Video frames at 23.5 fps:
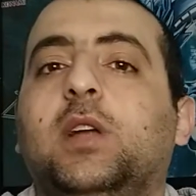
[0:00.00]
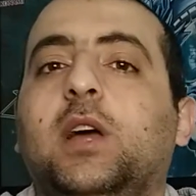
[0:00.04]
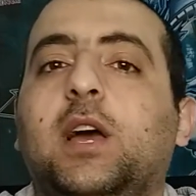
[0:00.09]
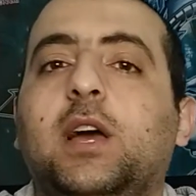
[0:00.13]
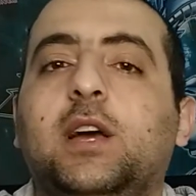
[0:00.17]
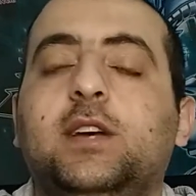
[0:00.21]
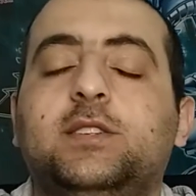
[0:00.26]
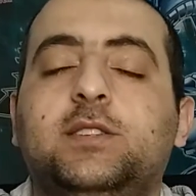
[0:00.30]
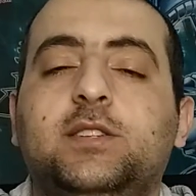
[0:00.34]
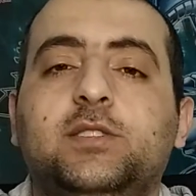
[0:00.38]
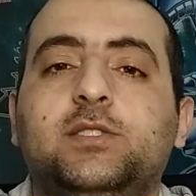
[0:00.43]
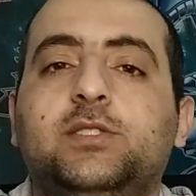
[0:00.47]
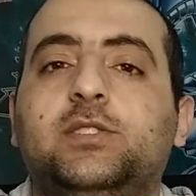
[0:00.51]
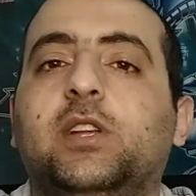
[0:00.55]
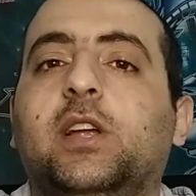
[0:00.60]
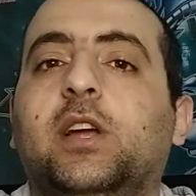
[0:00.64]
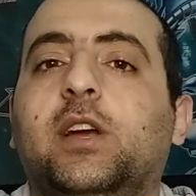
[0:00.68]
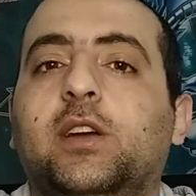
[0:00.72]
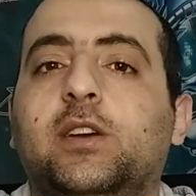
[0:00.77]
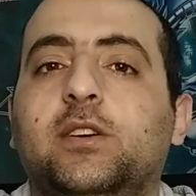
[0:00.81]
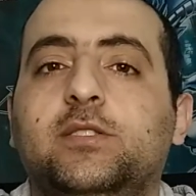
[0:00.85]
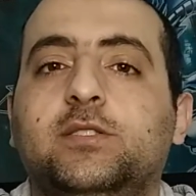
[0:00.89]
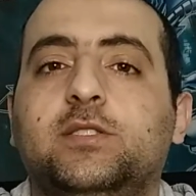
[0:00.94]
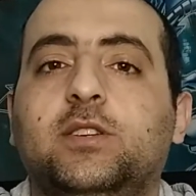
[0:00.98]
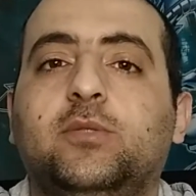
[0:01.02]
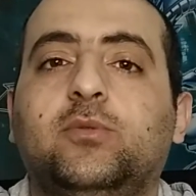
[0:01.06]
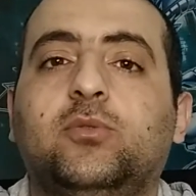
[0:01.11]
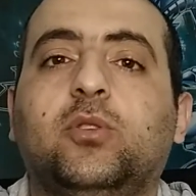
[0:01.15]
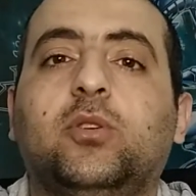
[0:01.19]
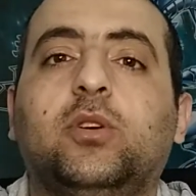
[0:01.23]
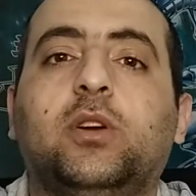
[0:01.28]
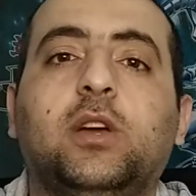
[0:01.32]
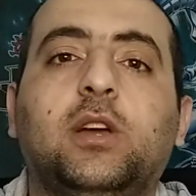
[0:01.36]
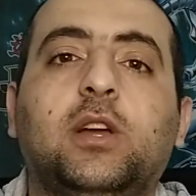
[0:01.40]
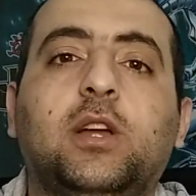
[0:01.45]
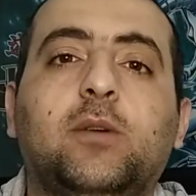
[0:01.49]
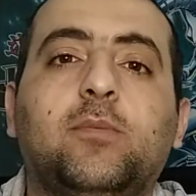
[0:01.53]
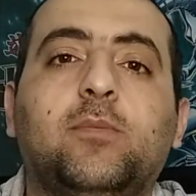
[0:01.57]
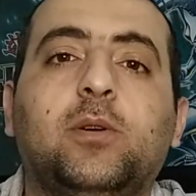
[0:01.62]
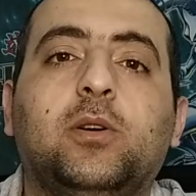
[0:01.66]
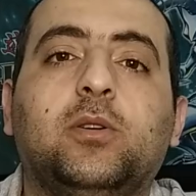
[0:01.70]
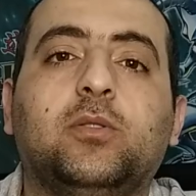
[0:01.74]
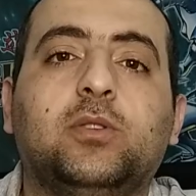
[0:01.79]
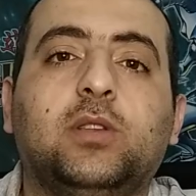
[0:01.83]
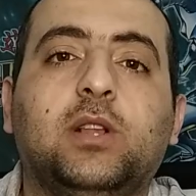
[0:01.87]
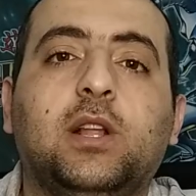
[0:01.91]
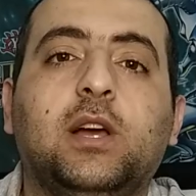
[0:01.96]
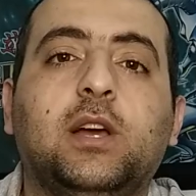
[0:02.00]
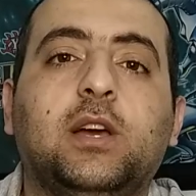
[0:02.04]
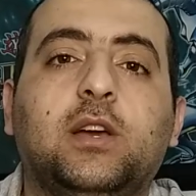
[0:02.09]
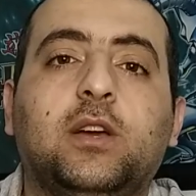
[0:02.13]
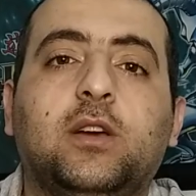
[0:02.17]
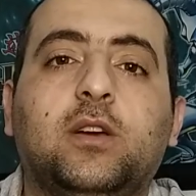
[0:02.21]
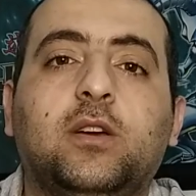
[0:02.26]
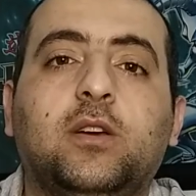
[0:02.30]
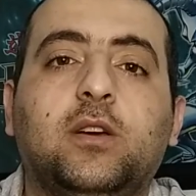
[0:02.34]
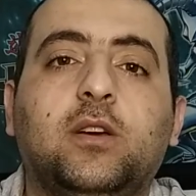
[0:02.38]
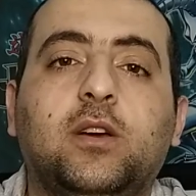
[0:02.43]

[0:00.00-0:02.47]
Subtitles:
Xyz Dragons, I'm talking about like